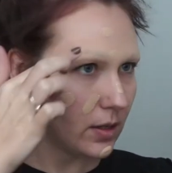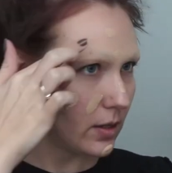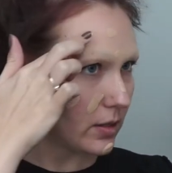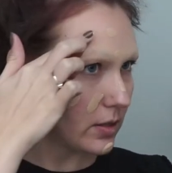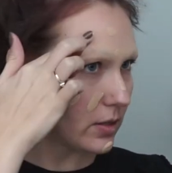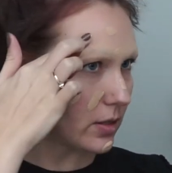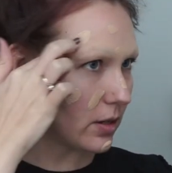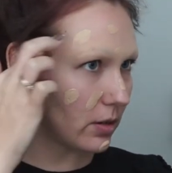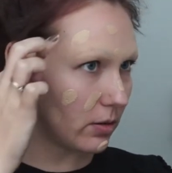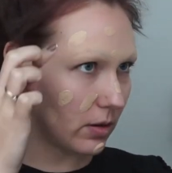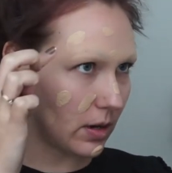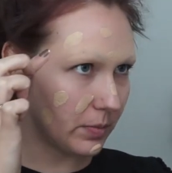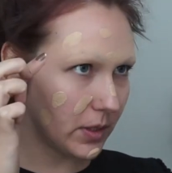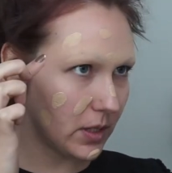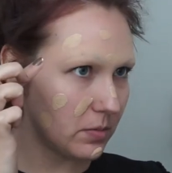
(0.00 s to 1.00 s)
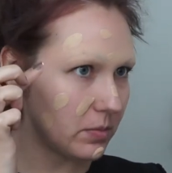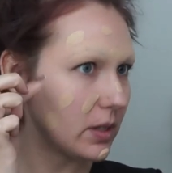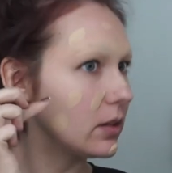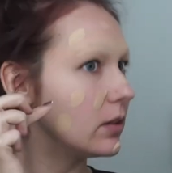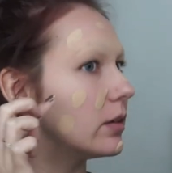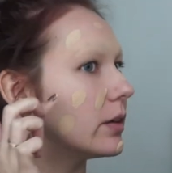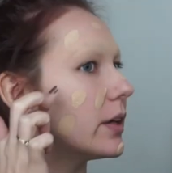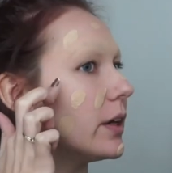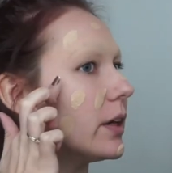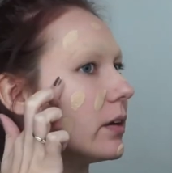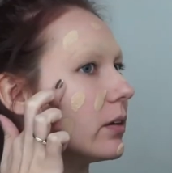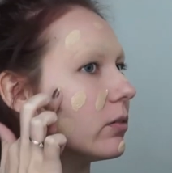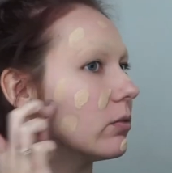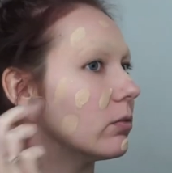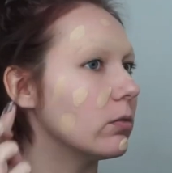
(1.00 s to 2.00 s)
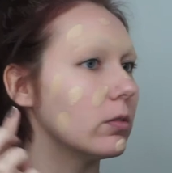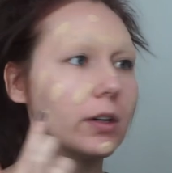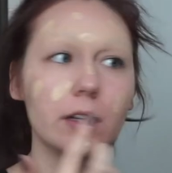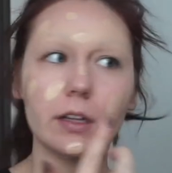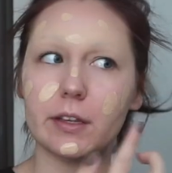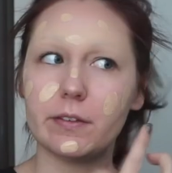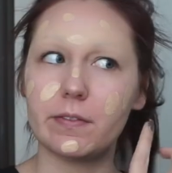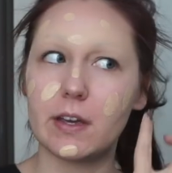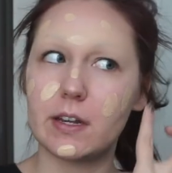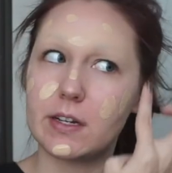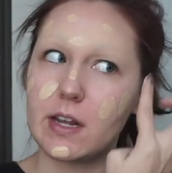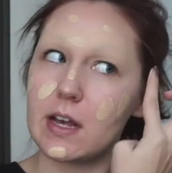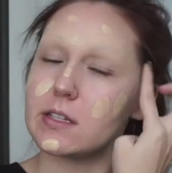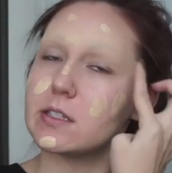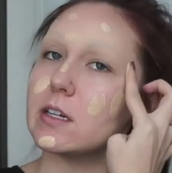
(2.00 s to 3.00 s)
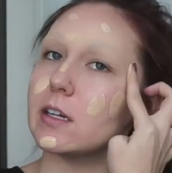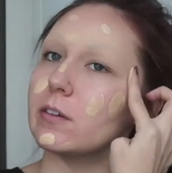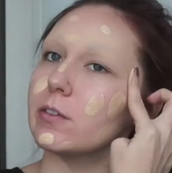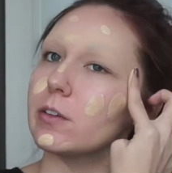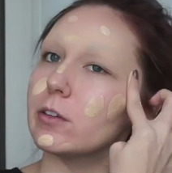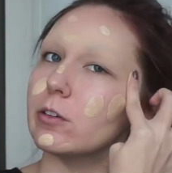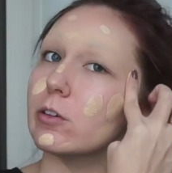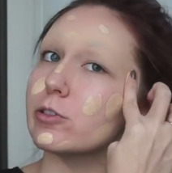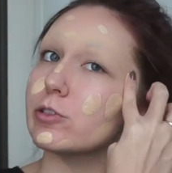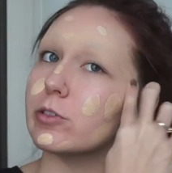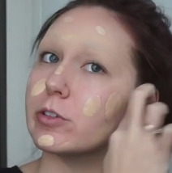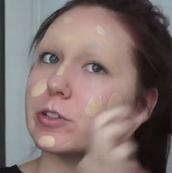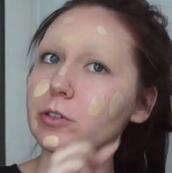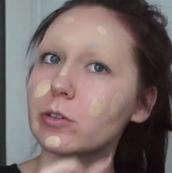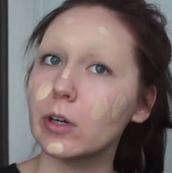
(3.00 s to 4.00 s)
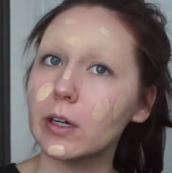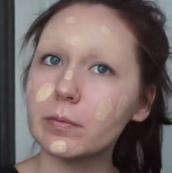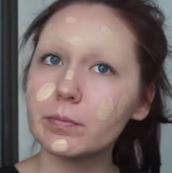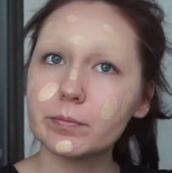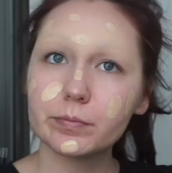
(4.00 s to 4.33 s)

So I'm gonna be looking really fantastic for the grocery store.